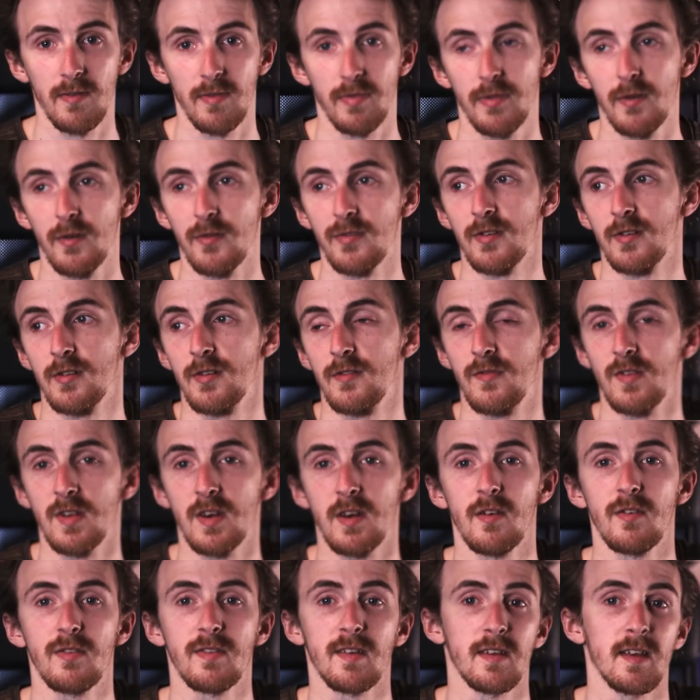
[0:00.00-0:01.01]
Those are the
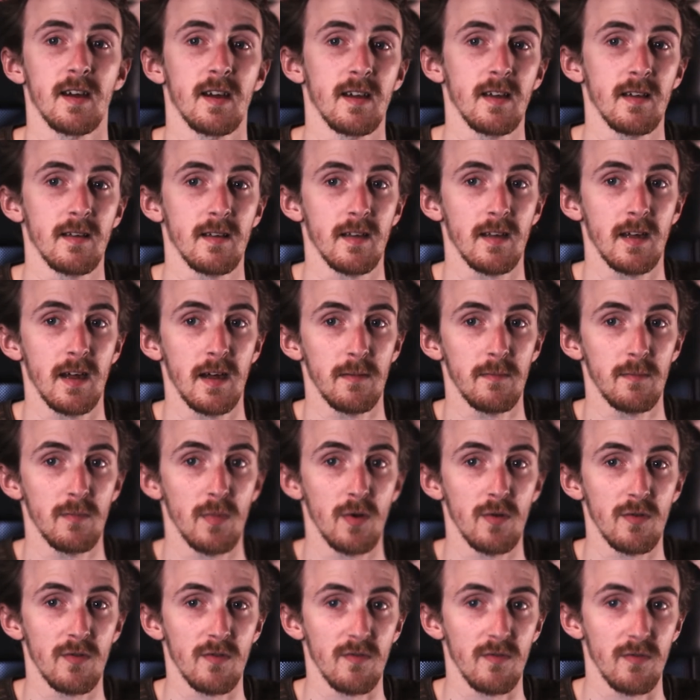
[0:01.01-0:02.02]
videos that I get
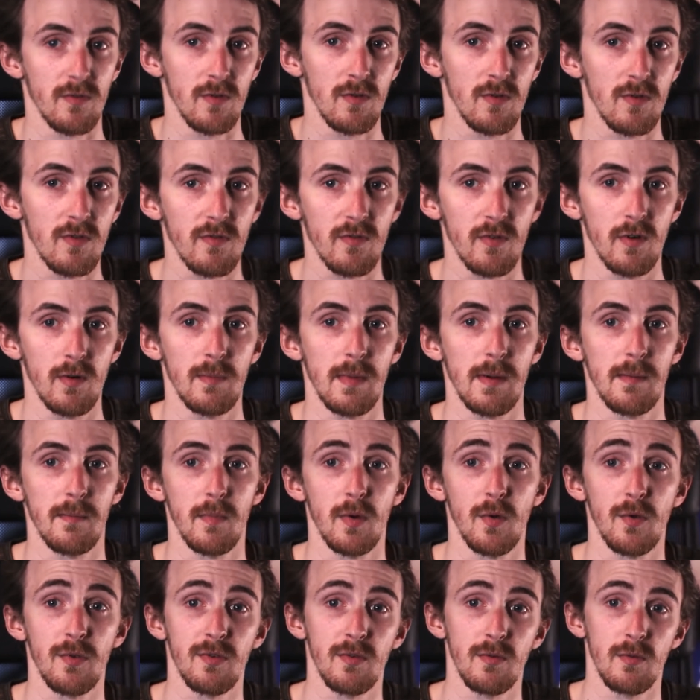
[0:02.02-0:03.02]
most views from and
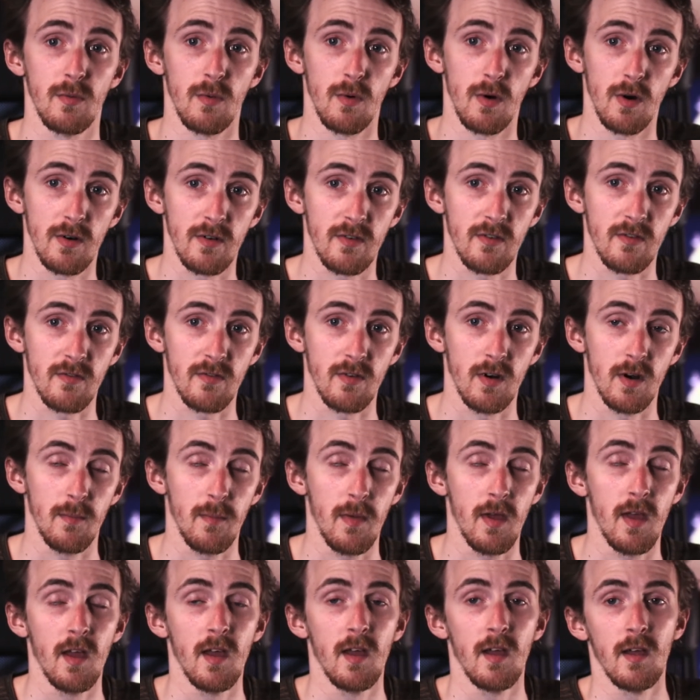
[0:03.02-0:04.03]
most rewards
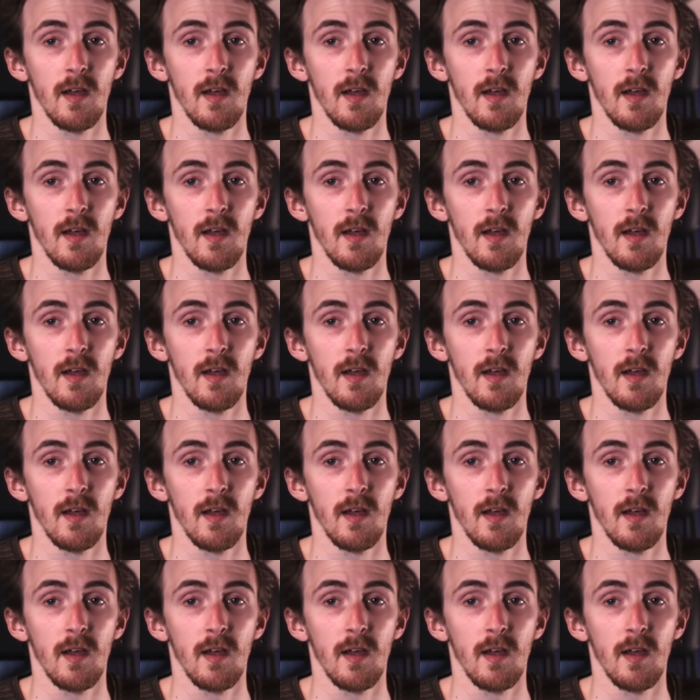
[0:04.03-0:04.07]
from.